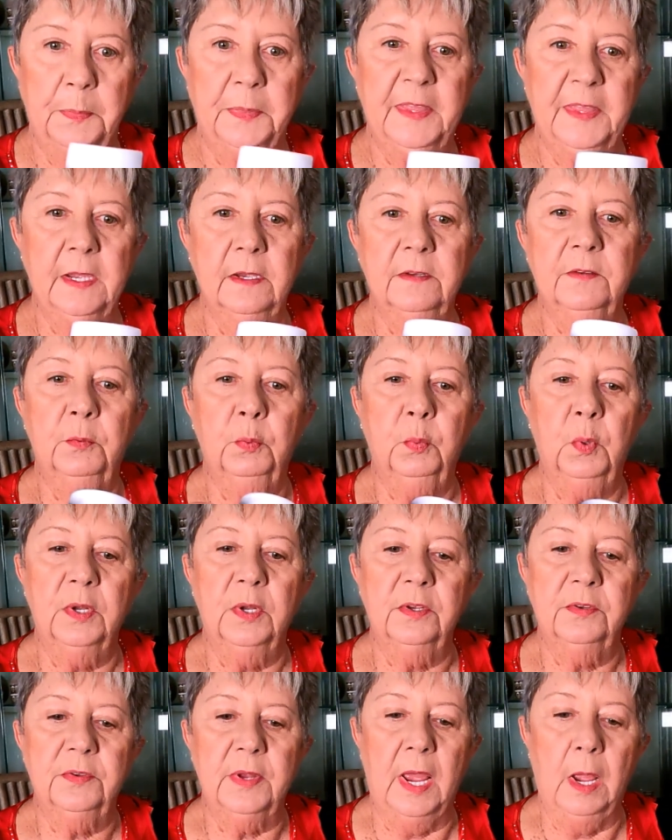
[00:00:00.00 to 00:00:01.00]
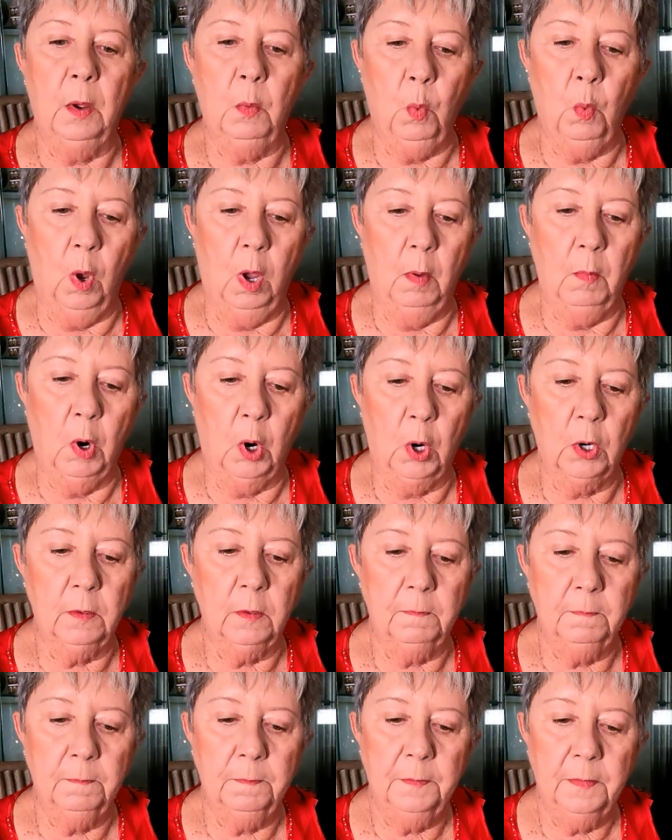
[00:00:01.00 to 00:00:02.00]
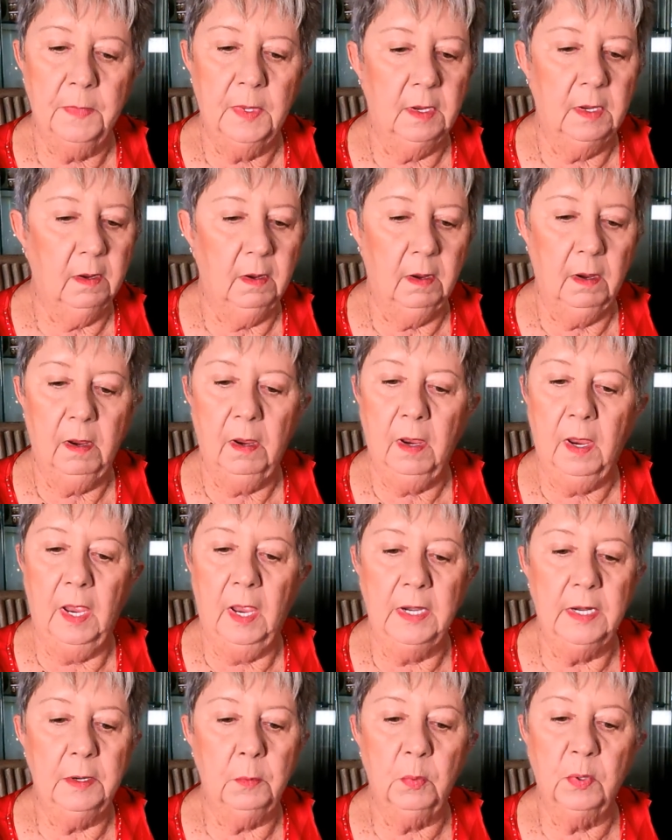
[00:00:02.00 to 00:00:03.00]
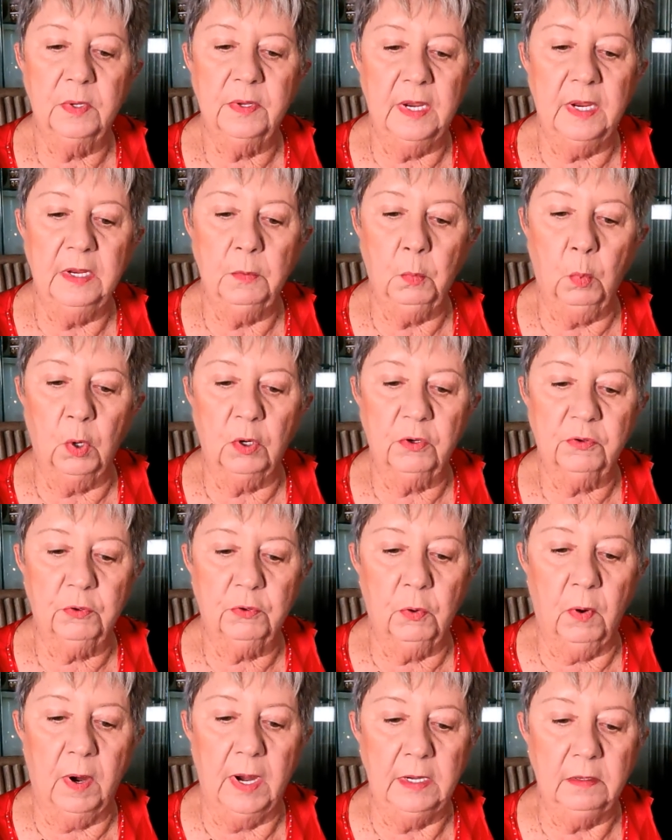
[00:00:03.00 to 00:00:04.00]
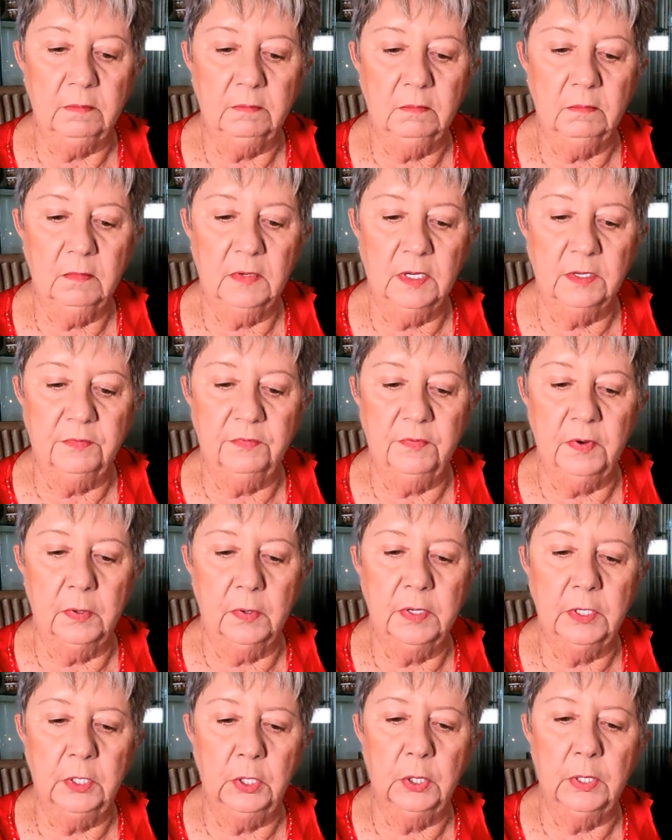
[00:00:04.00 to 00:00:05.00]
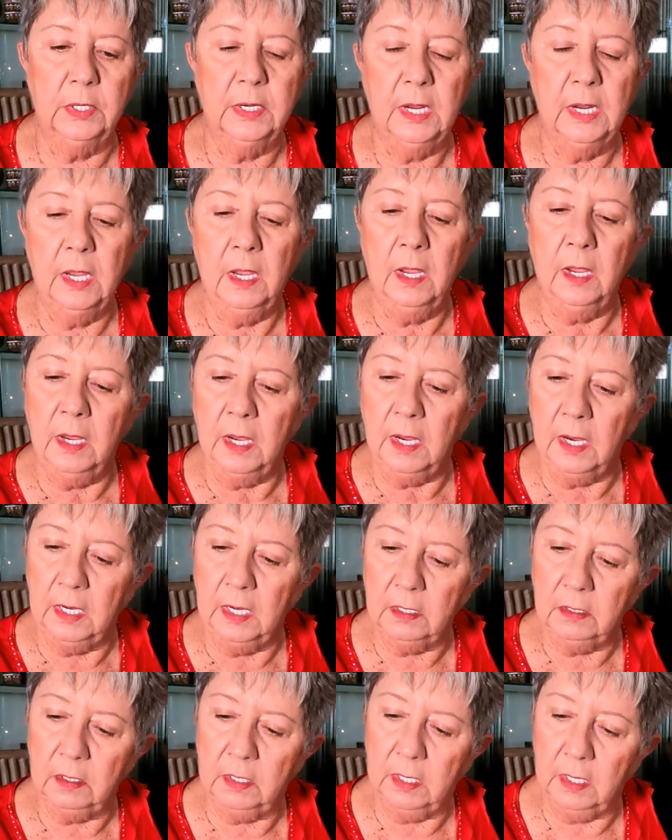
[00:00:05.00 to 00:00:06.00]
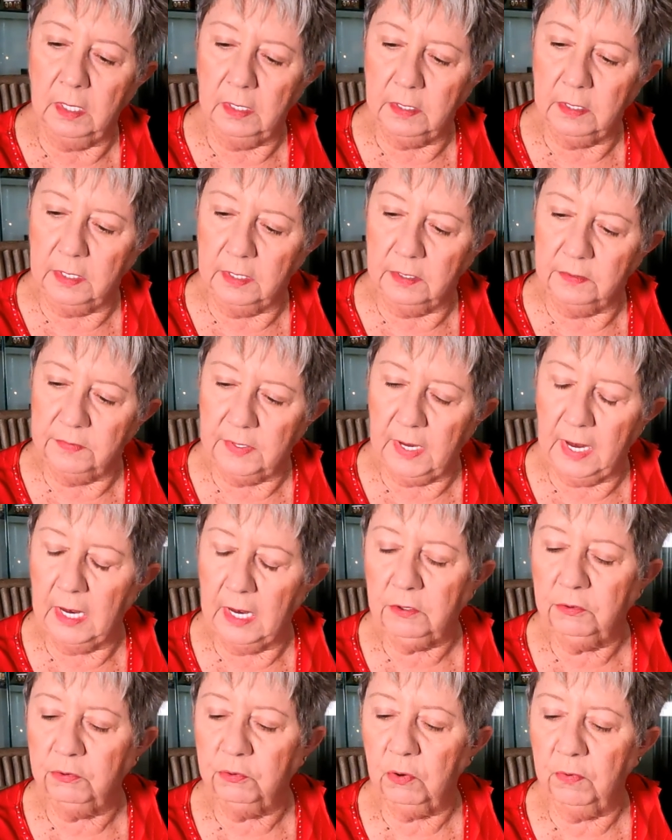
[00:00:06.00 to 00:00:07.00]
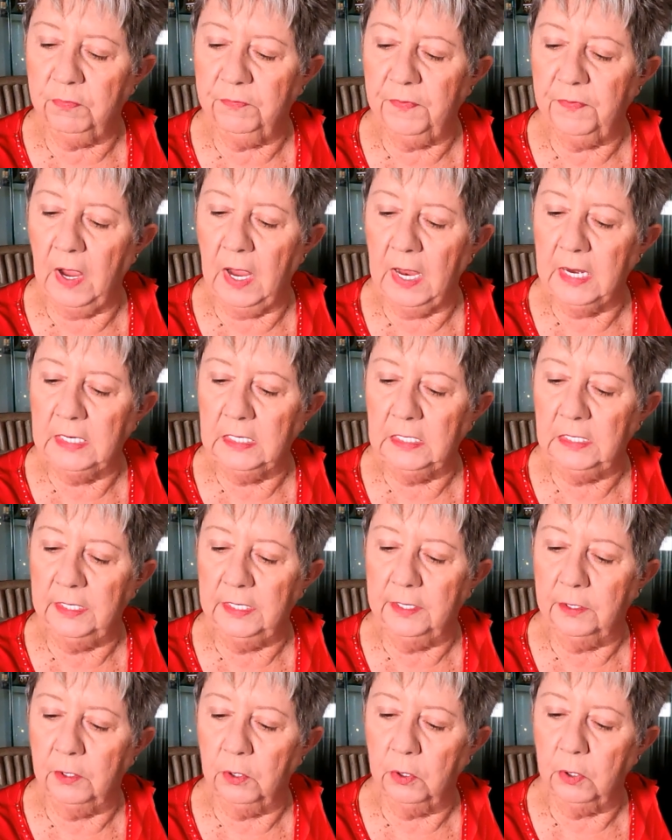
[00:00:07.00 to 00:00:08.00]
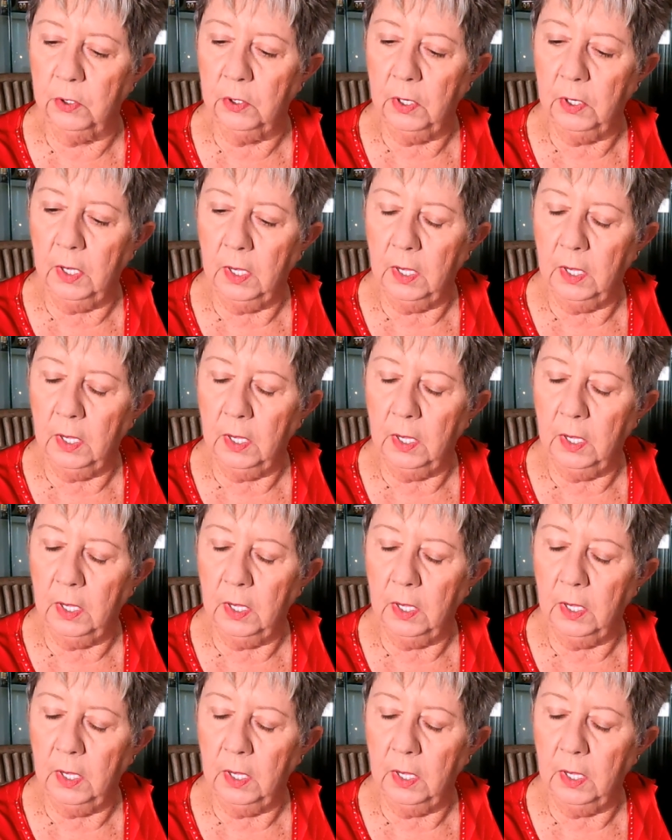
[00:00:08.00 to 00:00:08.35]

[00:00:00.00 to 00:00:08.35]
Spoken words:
This was at Walmart, and it works great. It's very good. It is extra fine glitter.